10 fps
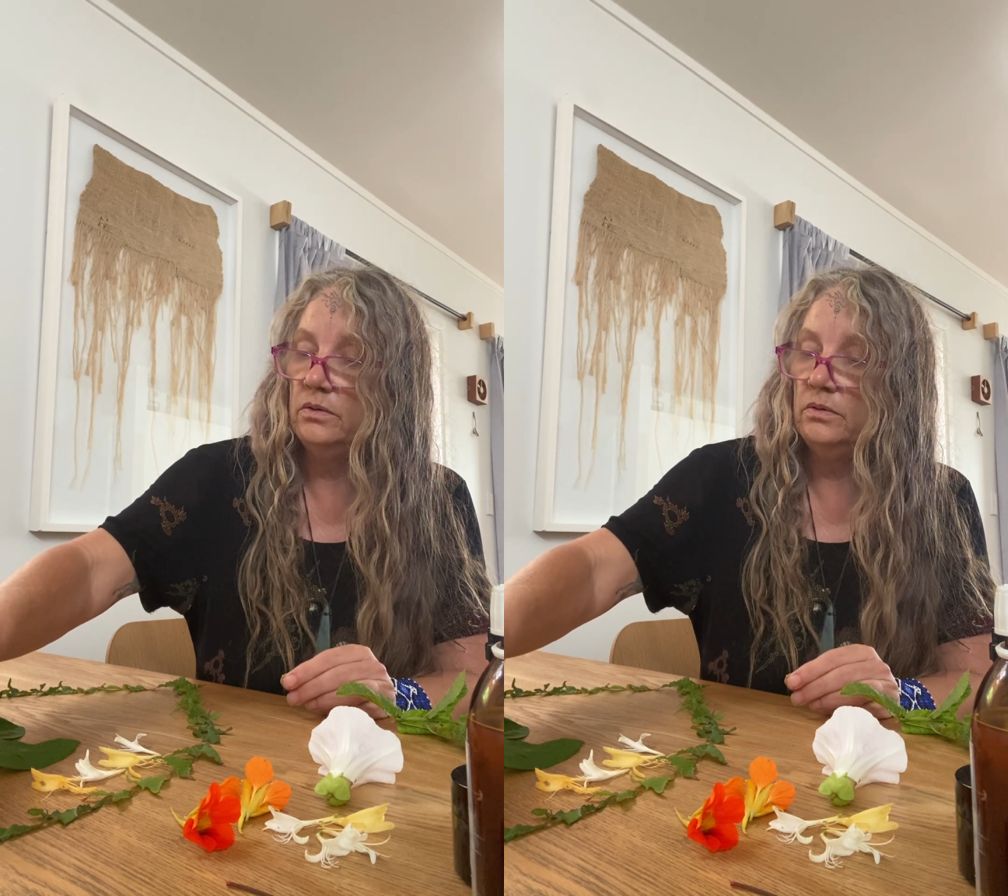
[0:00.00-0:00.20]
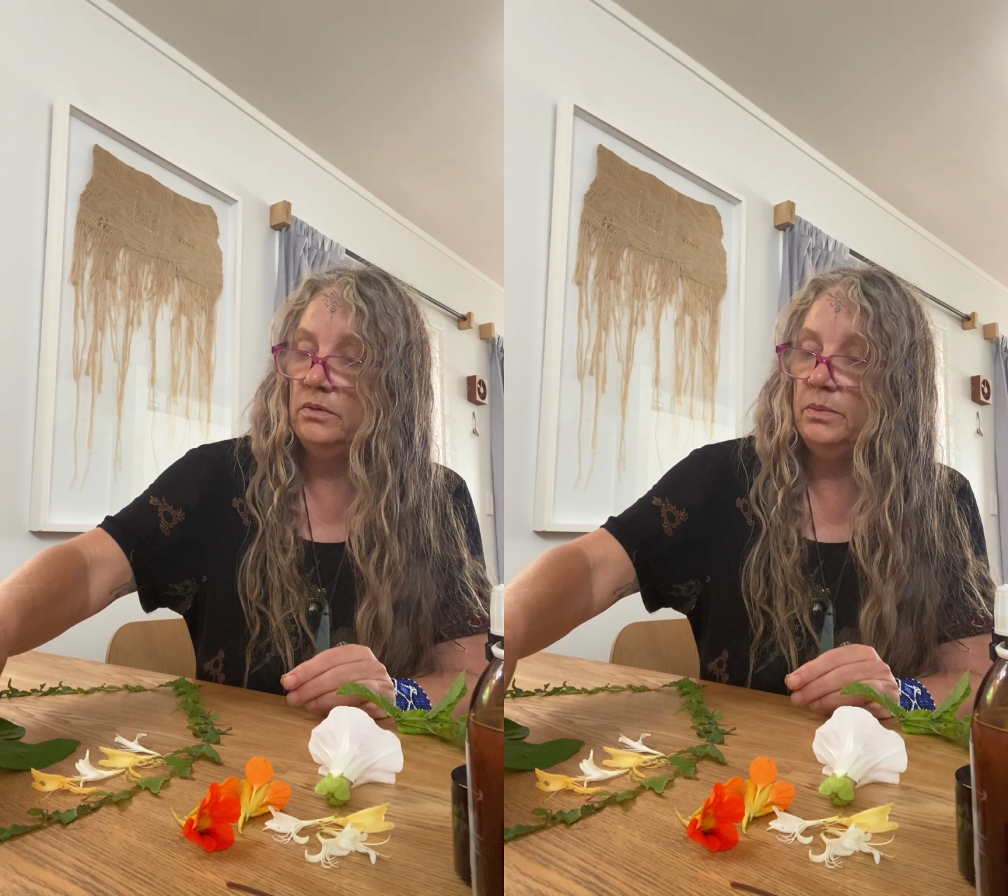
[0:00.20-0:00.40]

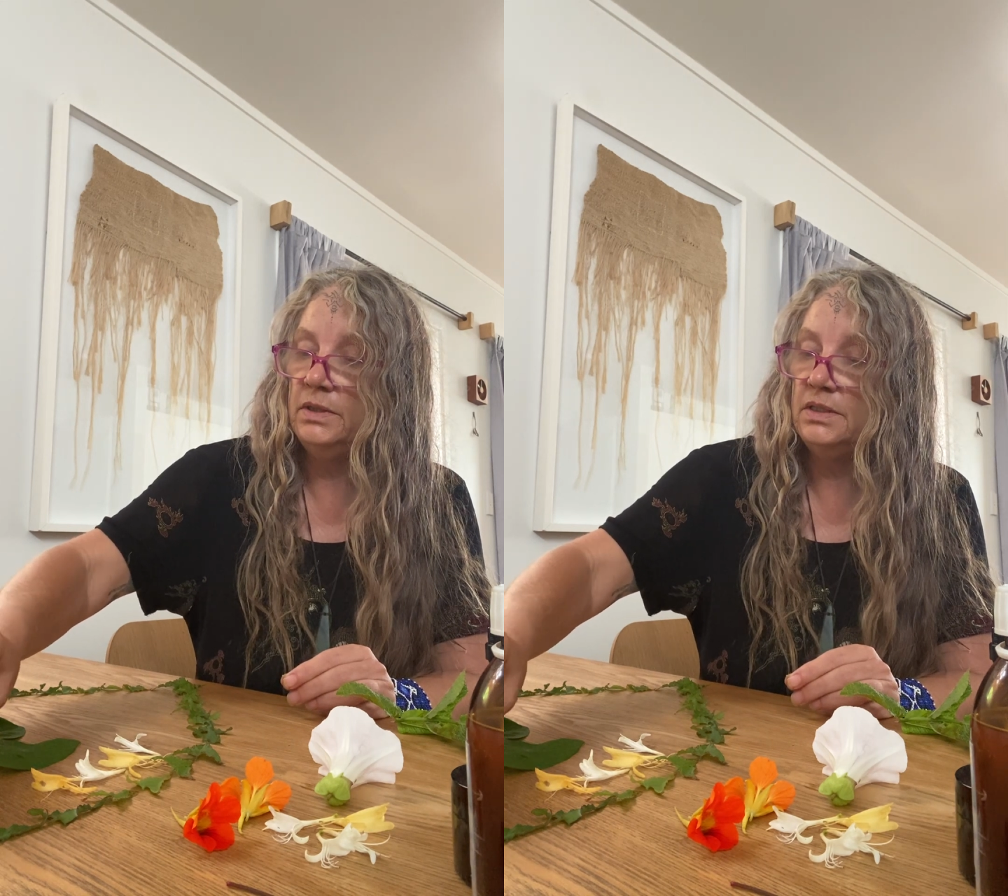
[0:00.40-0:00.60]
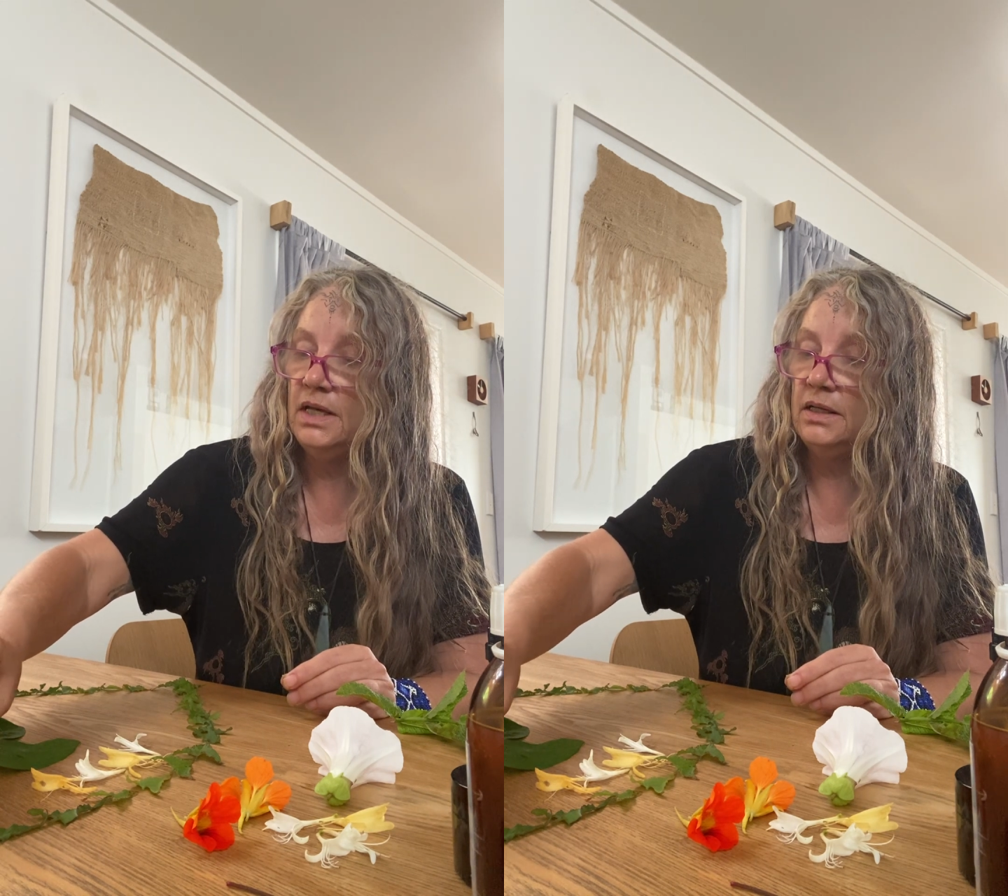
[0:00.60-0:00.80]
we've
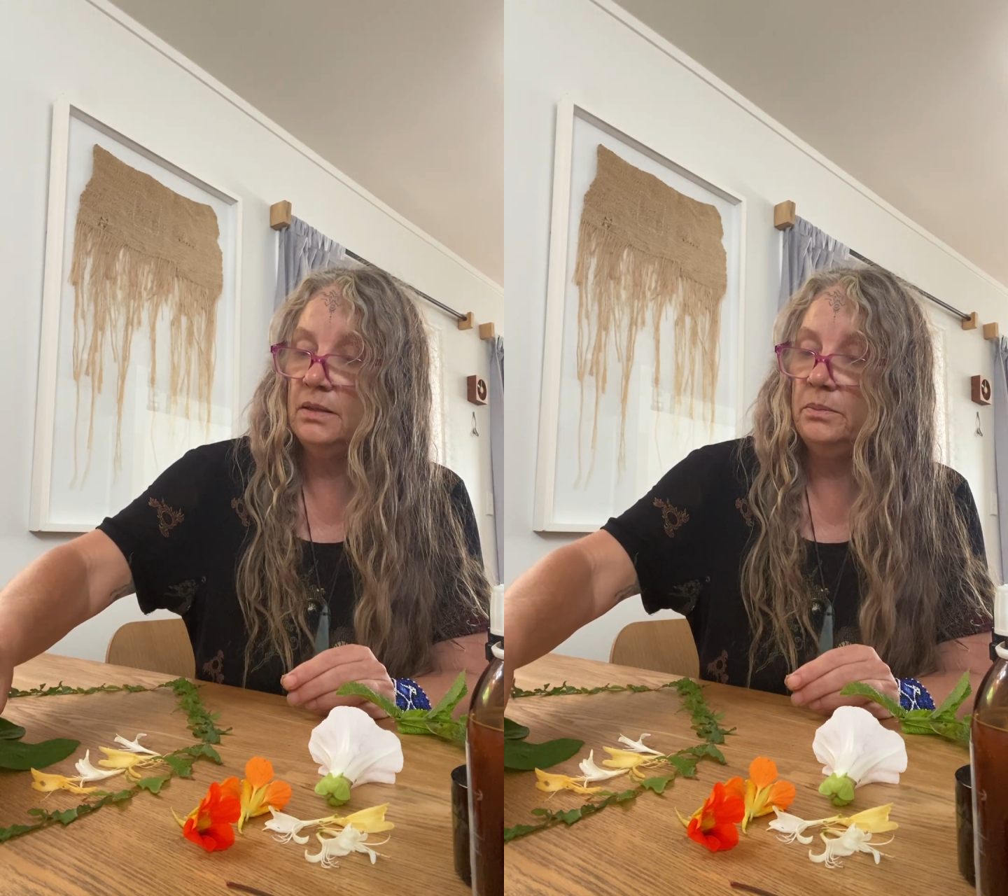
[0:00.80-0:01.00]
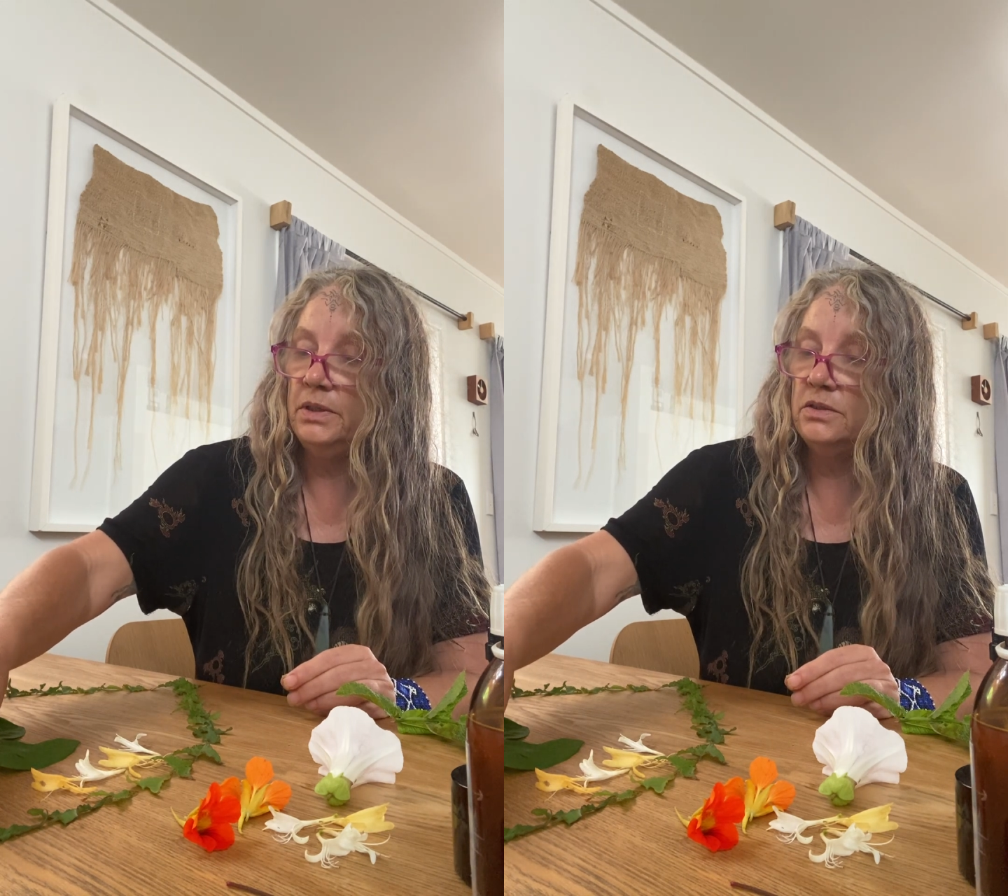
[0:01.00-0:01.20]
been taking
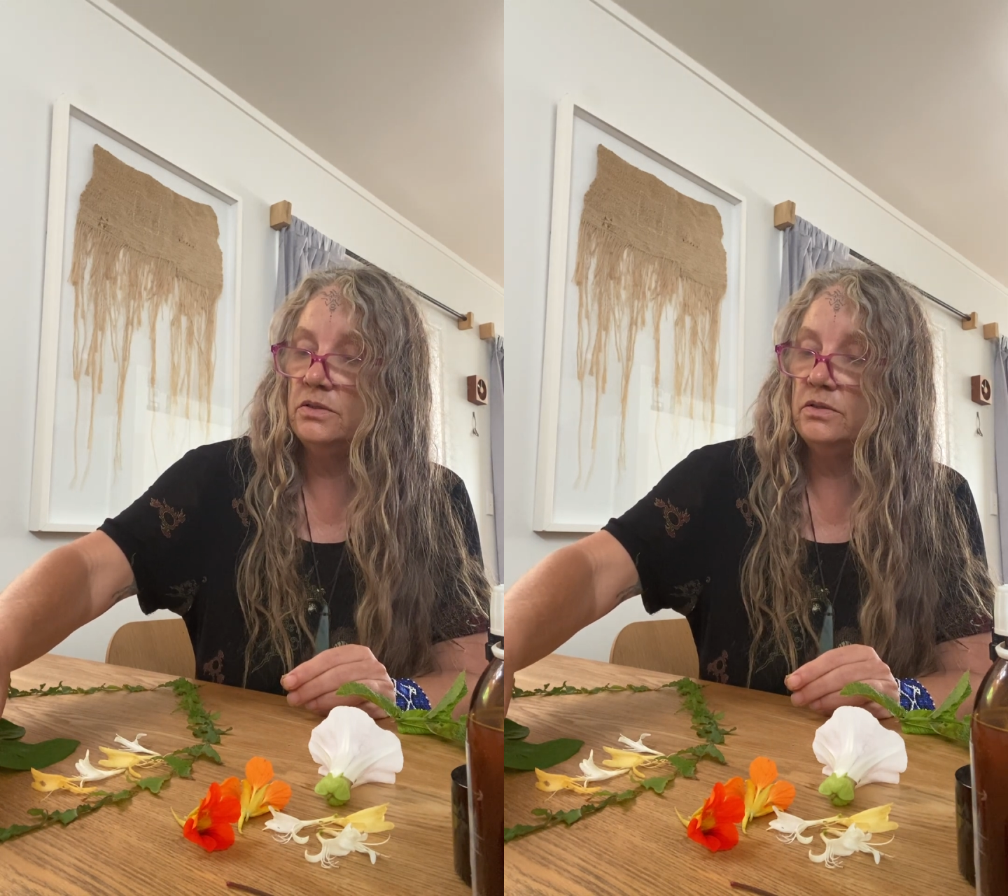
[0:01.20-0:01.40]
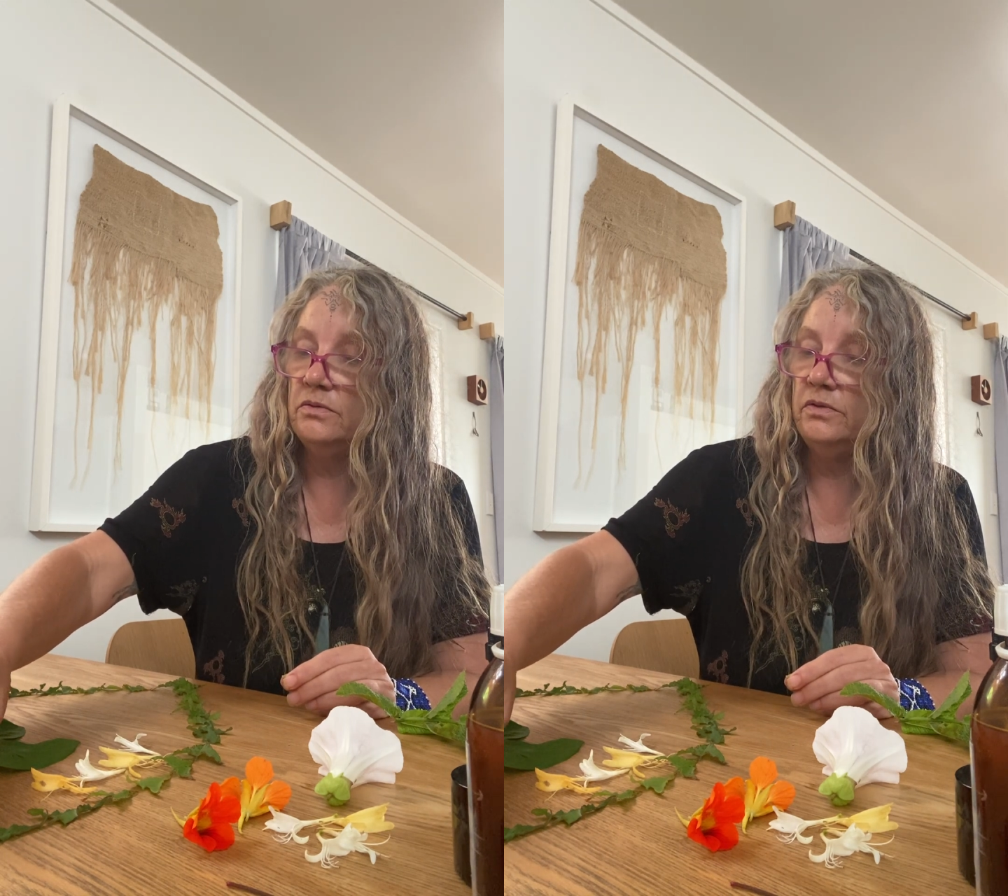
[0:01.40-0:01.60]
pictures of